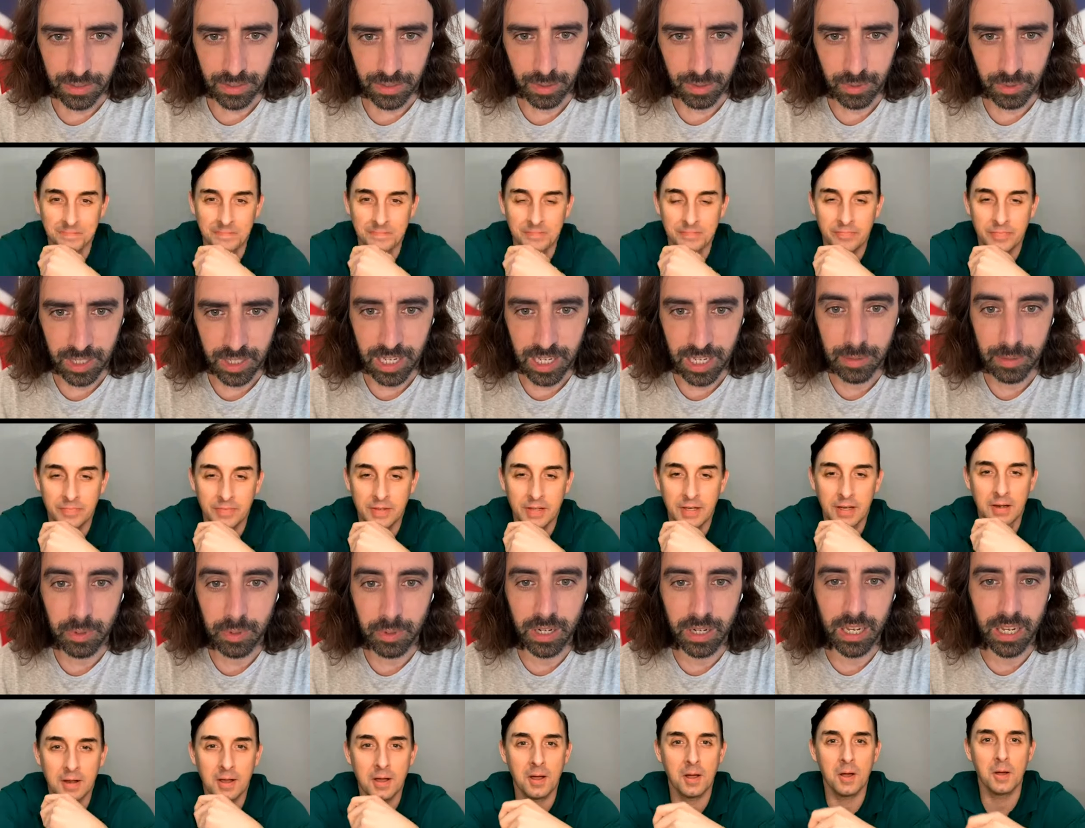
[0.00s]
Speaker 1: Something's Hello.
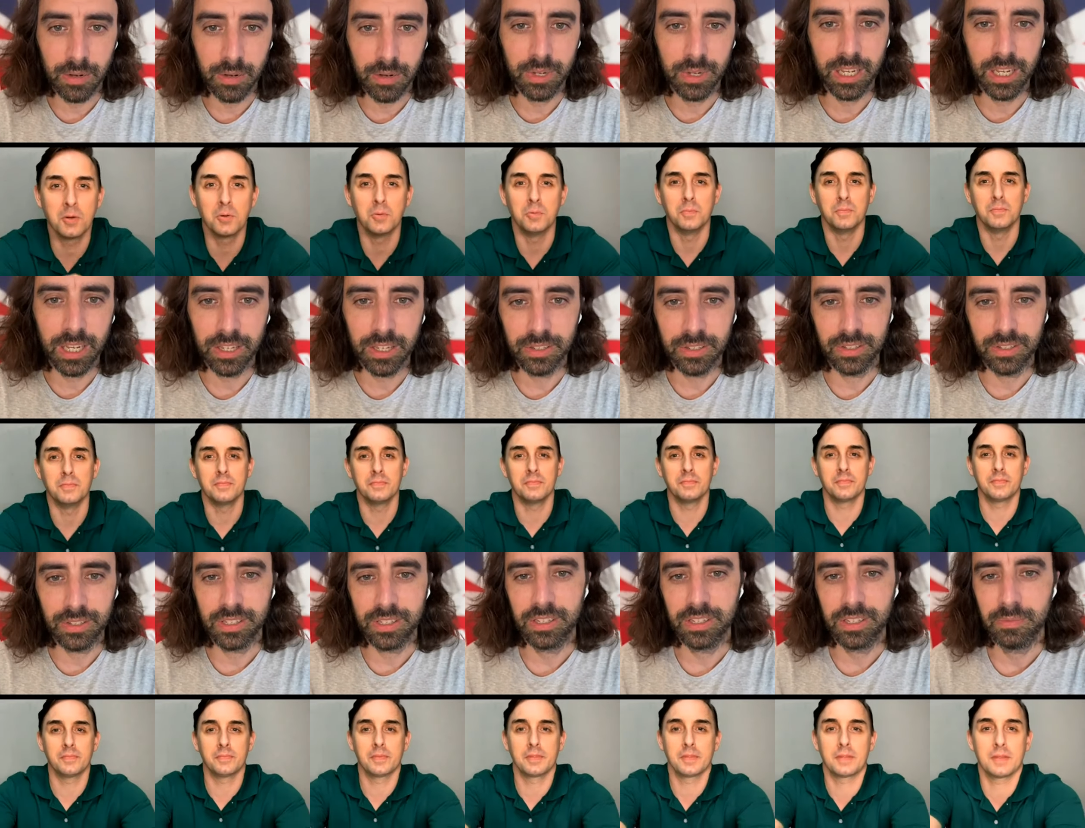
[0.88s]
happening. Here he
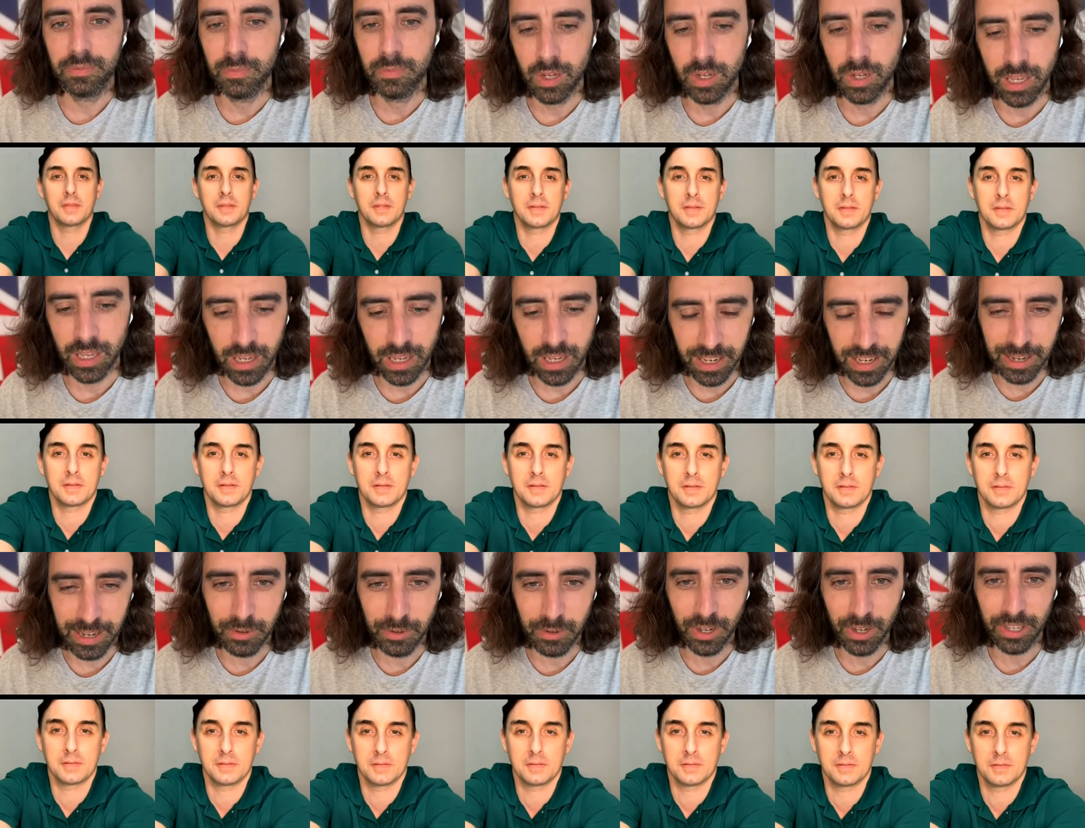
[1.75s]
is. Mike,
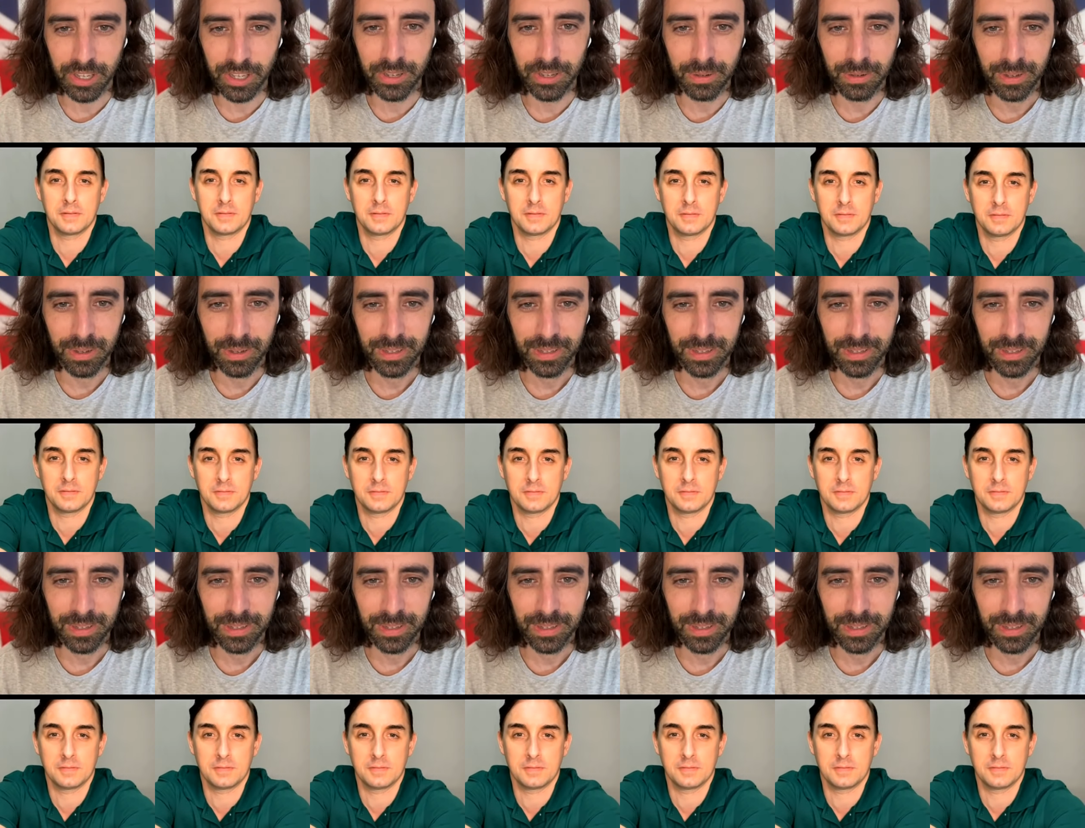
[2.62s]
how are you?